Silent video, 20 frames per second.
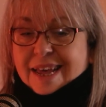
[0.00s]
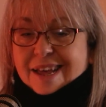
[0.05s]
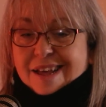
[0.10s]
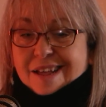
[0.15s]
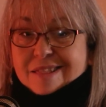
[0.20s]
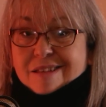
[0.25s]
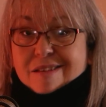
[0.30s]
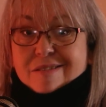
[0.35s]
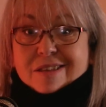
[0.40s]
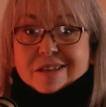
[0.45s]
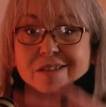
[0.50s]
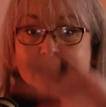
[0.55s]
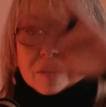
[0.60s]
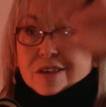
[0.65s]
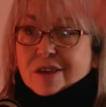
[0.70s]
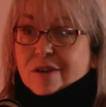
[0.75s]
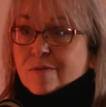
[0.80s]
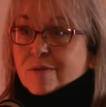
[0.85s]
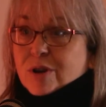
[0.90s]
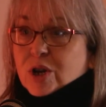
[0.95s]
and there's these
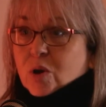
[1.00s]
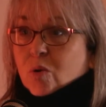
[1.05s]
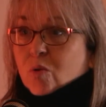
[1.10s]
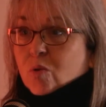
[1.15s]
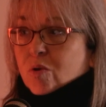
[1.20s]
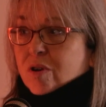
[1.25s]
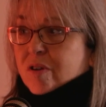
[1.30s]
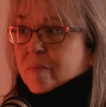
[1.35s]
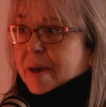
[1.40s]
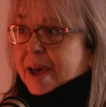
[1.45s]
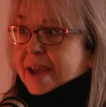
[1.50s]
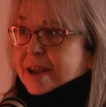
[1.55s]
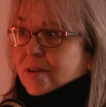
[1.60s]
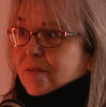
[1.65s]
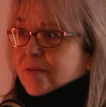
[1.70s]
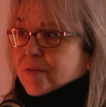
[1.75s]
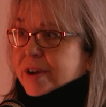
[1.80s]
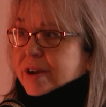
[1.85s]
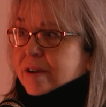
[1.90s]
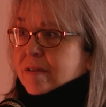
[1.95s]
huge old
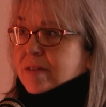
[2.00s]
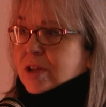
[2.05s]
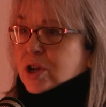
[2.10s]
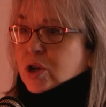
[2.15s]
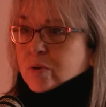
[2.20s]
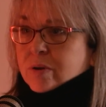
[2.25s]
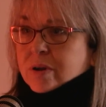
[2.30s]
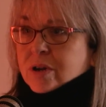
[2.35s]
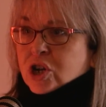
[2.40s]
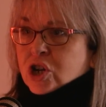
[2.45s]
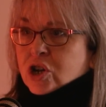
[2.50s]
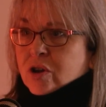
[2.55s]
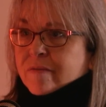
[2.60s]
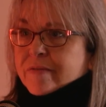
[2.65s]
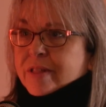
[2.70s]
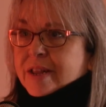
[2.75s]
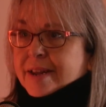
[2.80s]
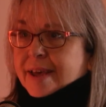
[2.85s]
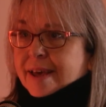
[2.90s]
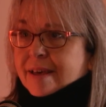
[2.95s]
magnifiers that you can shove
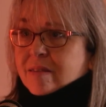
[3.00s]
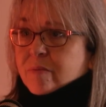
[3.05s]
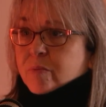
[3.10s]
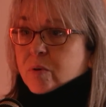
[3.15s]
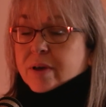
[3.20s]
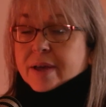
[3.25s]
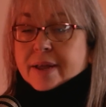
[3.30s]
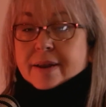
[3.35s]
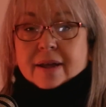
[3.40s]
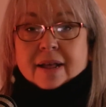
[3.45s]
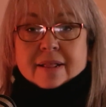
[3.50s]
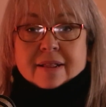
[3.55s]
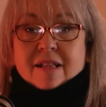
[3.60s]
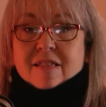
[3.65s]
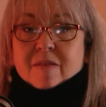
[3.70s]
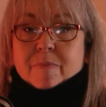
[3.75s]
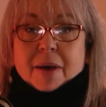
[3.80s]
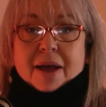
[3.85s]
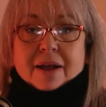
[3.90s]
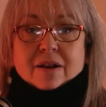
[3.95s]
the textbook in and
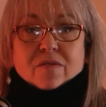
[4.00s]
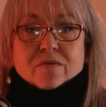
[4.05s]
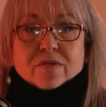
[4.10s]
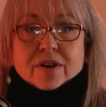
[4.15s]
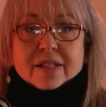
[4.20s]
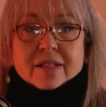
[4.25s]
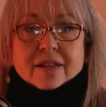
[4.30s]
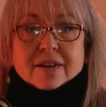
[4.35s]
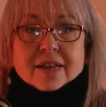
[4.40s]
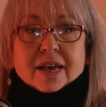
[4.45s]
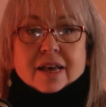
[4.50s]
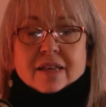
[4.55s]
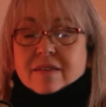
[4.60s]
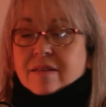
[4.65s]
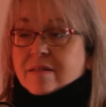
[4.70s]
that's magnifying the text,